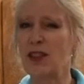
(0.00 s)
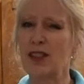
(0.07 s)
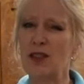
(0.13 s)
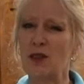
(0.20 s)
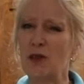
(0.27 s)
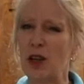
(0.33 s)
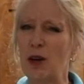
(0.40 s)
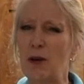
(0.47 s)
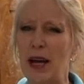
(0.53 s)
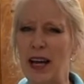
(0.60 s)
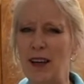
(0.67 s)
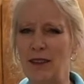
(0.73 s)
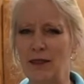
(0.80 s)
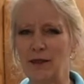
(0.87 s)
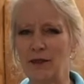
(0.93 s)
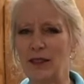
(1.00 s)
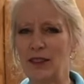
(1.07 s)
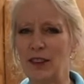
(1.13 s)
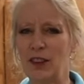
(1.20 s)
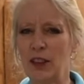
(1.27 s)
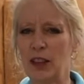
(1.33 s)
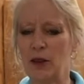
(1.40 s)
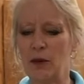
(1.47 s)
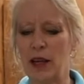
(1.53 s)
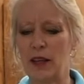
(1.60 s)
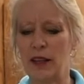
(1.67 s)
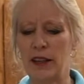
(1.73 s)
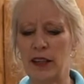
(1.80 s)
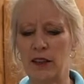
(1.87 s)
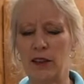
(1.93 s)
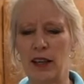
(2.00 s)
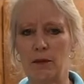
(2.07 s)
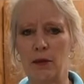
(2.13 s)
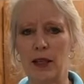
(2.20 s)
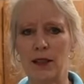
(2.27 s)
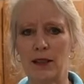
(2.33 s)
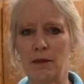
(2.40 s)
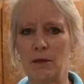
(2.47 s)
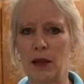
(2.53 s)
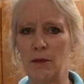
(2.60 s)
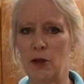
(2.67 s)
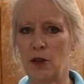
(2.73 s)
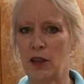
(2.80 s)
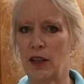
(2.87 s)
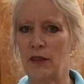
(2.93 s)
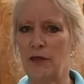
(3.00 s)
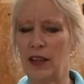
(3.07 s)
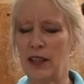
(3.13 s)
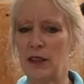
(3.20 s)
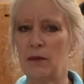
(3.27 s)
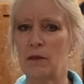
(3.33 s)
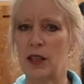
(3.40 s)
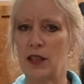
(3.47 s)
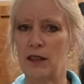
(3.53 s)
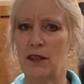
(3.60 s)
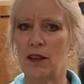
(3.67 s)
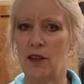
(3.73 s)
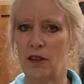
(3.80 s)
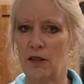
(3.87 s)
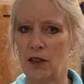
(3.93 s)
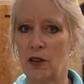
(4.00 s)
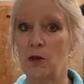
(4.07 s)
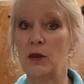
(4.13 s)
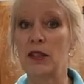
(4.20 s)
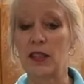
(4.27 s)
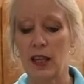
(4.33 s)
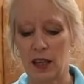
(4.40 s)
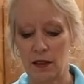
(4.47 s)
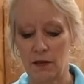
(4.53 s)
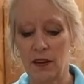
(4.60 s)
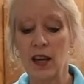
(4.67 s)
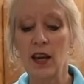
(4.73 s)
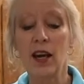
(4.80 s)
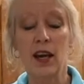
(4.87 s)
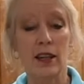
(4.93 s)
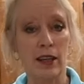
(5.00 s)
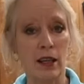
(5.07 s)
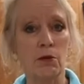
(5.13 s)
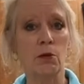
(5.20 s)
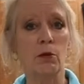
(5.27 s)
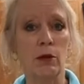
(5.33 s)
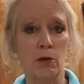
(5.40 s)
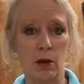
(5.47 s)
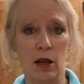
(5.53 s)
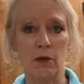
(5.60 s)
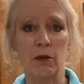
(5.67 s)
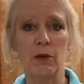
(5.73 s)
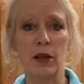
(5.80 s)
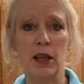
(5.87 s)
Just don't go out looking around on the internet, because sometimes you're going to find some things that aren't so safe. And that's what we want.